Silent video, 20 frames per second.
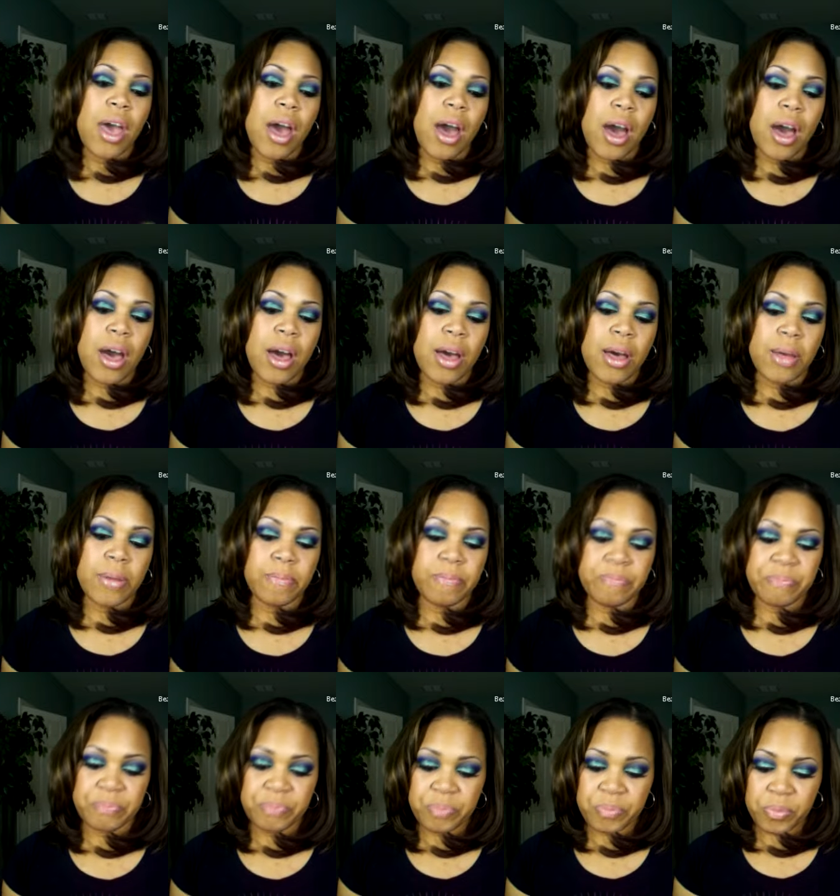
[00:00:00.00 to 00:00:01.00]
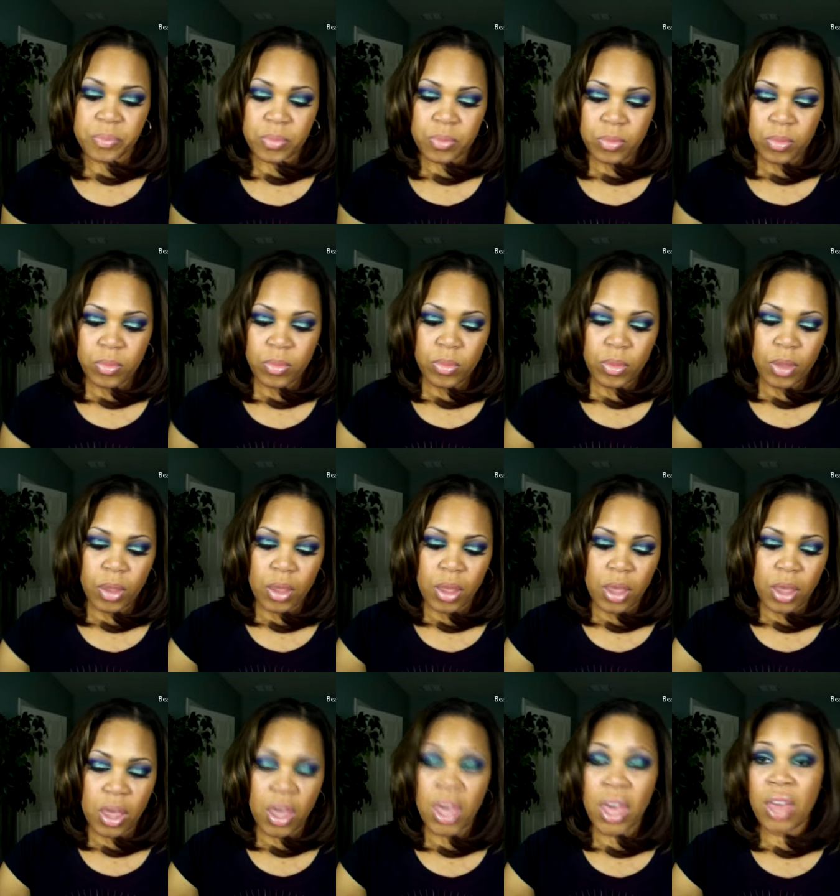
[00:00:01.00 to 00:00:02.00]
Um,
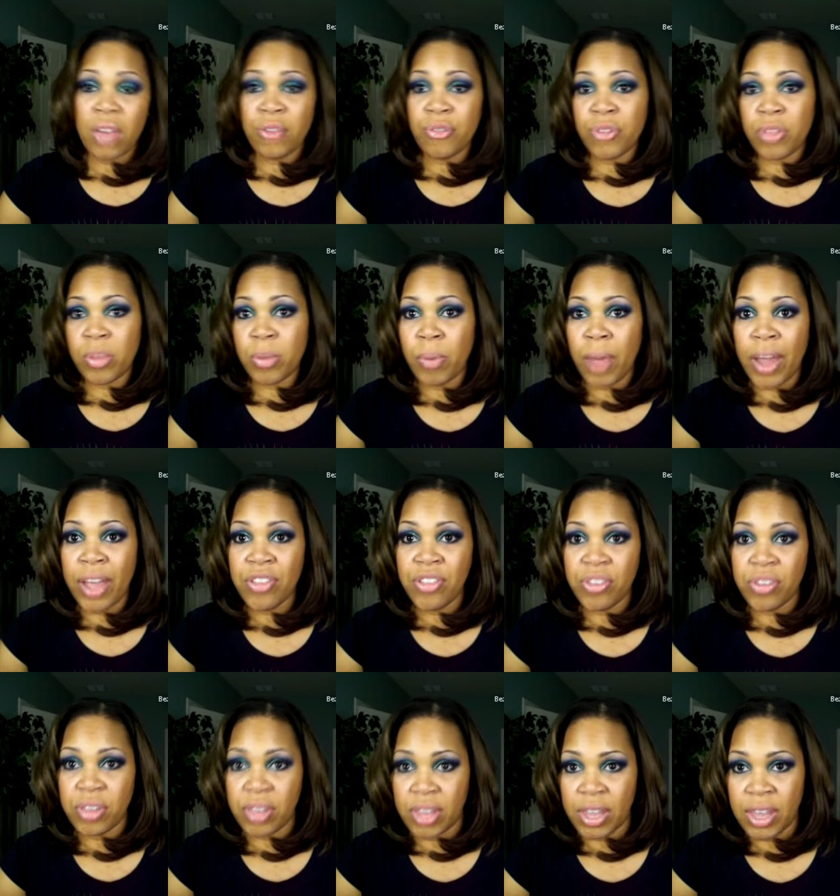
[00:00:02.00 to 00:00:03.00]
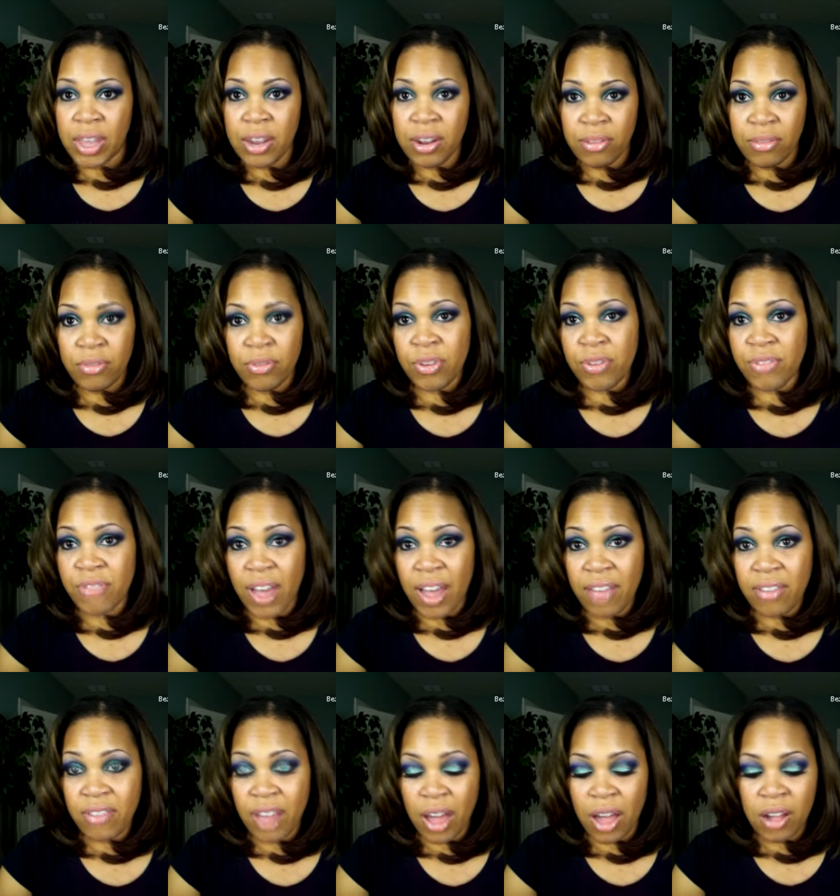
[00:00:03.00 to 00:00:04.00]
and for the price you get for
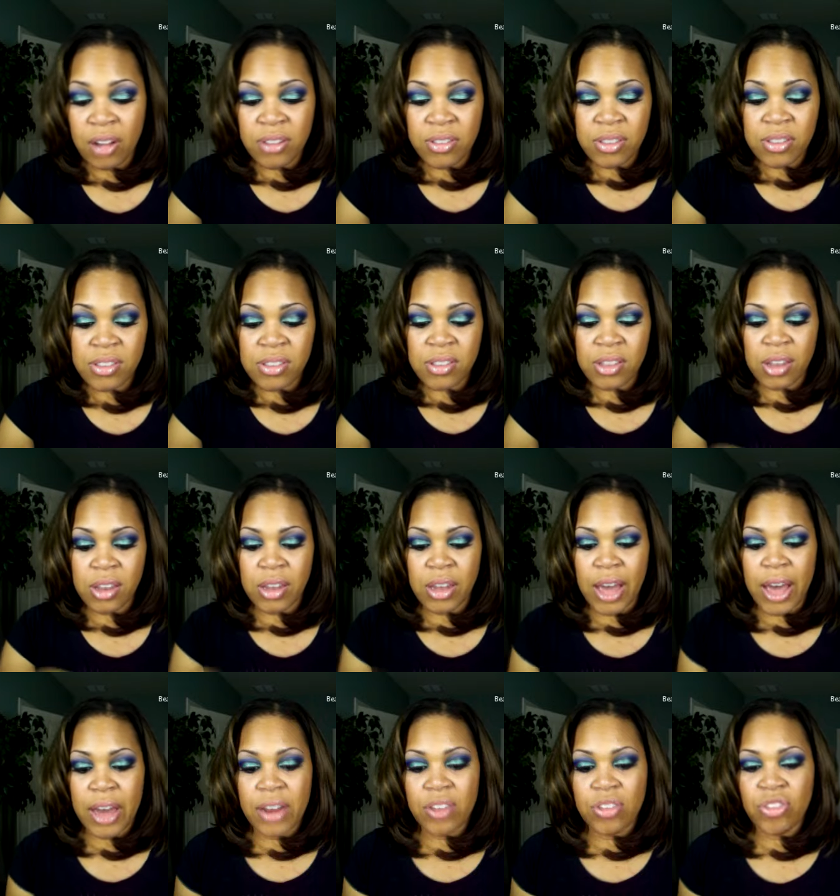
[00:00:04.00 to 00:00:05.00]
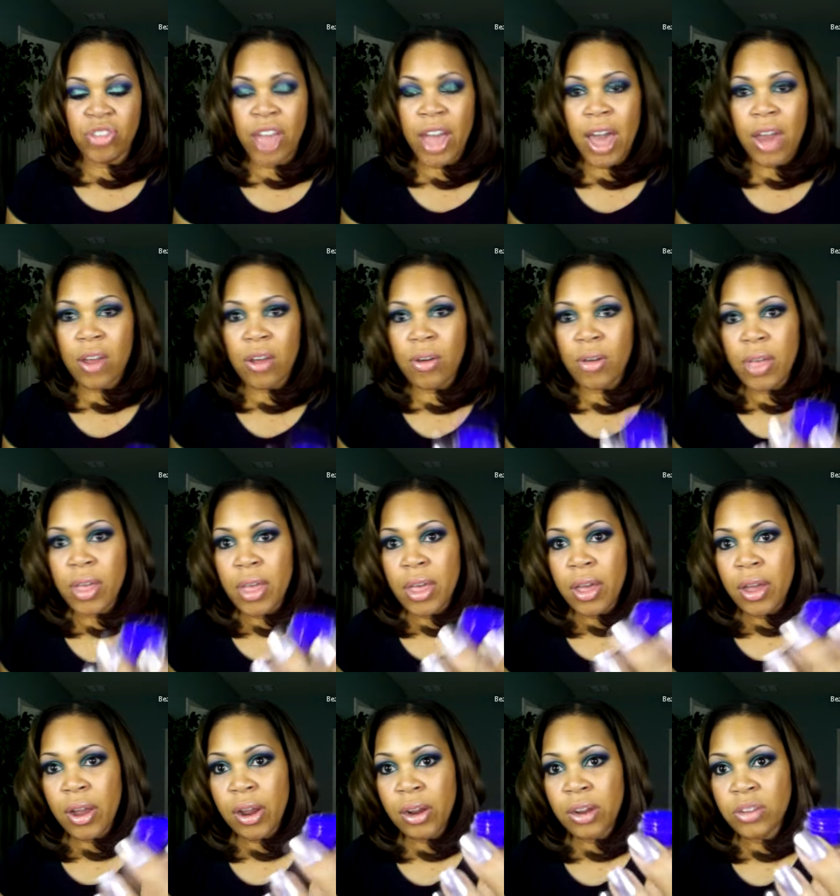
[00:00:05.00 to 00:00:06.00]
five dollars this is a lot of shadow
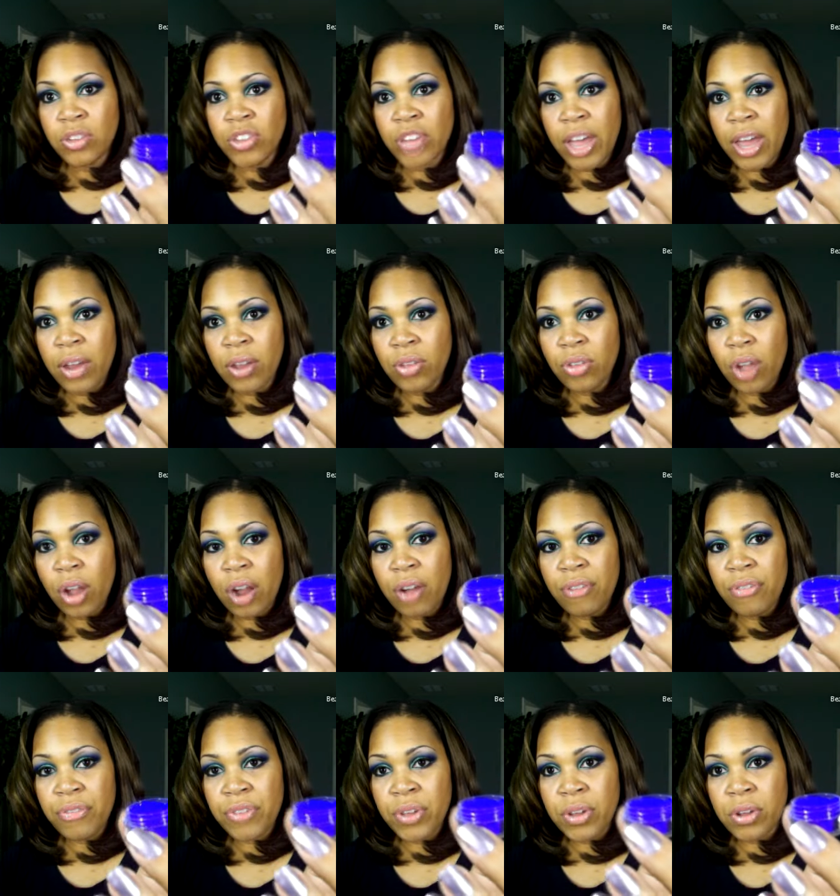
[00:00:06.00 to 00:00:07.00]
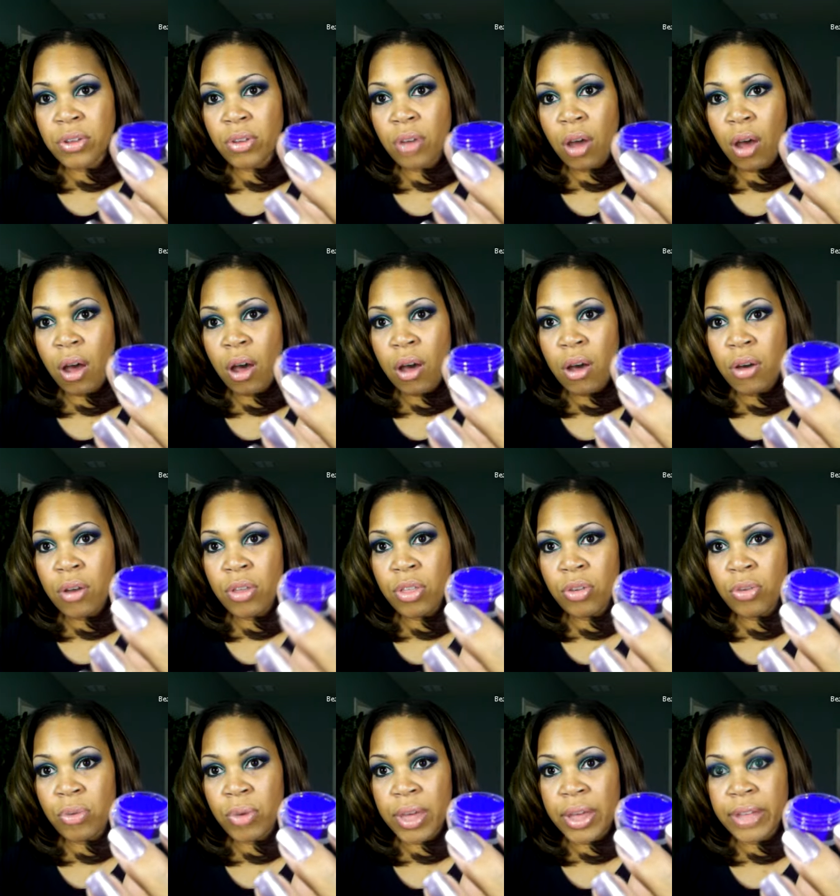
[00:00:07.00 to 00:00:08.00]
her shadows are filled all
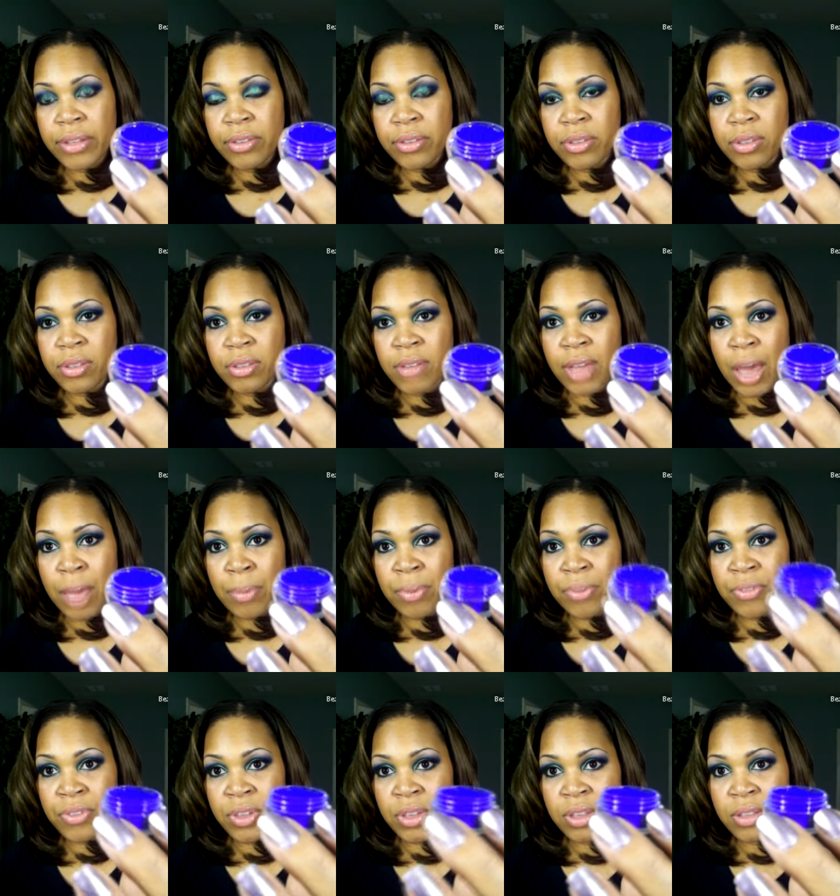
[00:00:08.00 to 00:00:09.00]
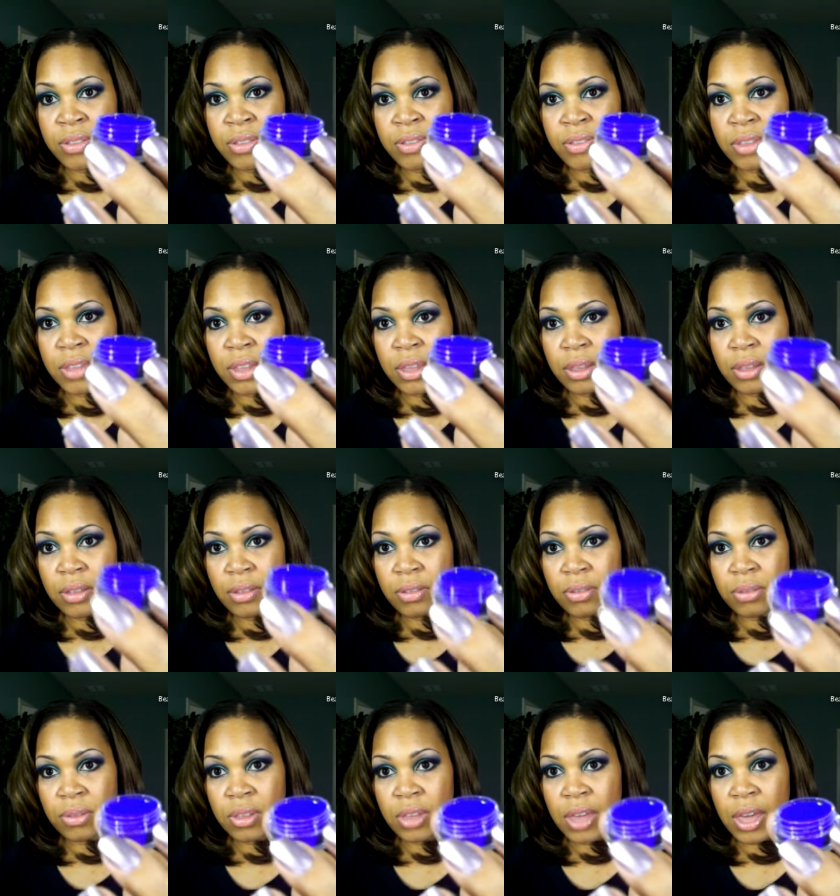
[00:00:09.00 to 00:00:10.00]
the way to the top if you can see
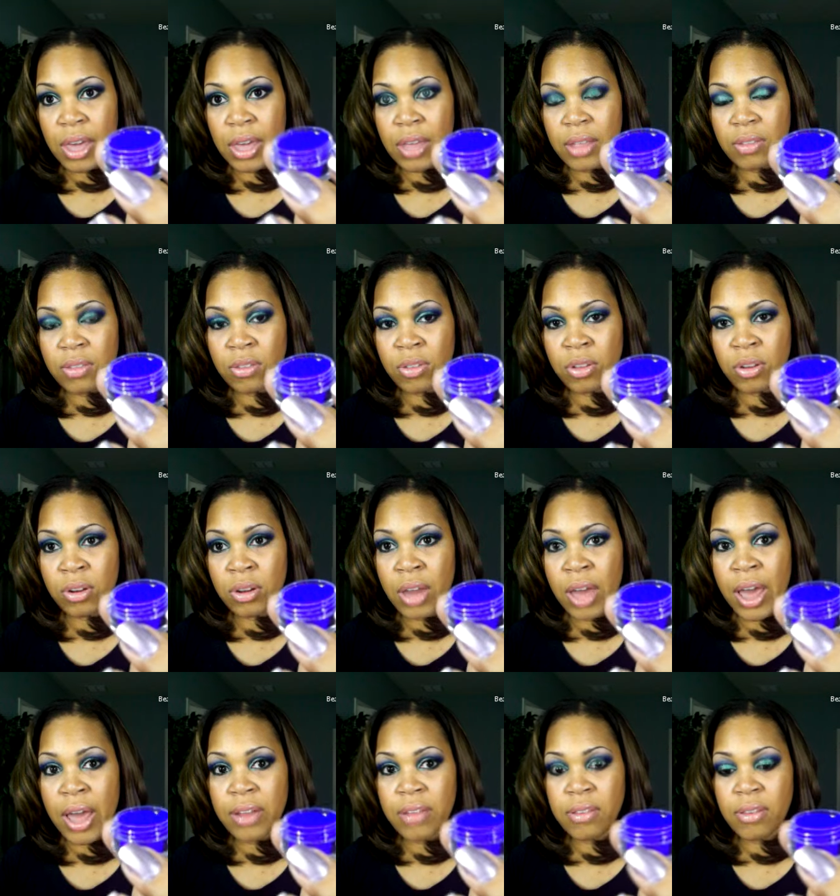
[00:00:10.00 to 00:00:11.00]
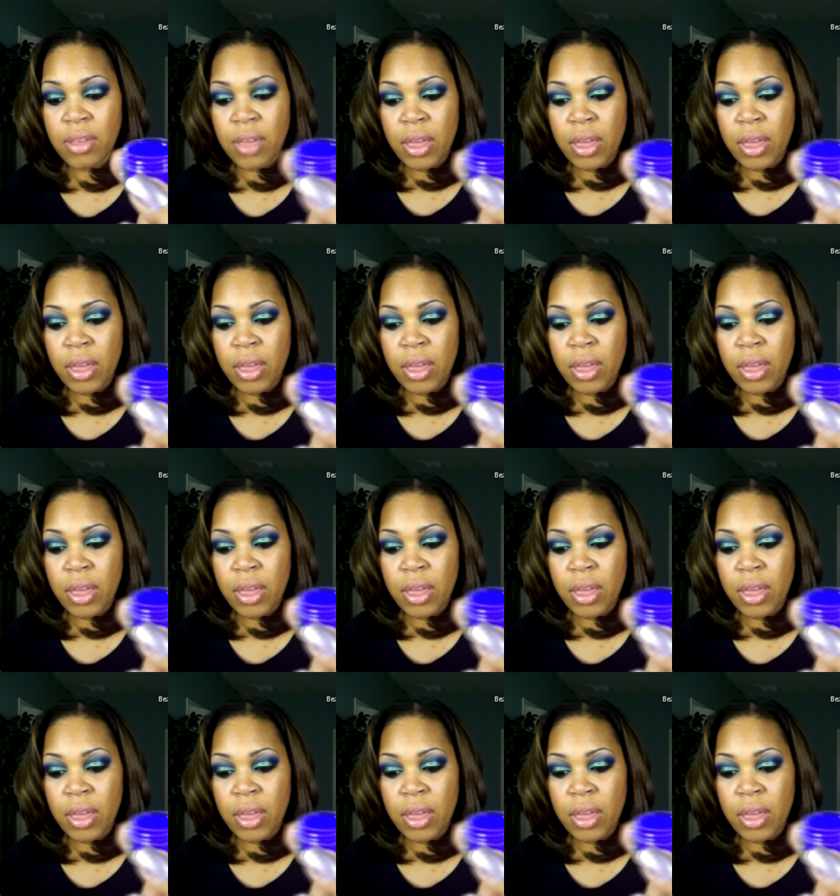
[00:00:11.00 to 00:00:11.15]
okay so they're not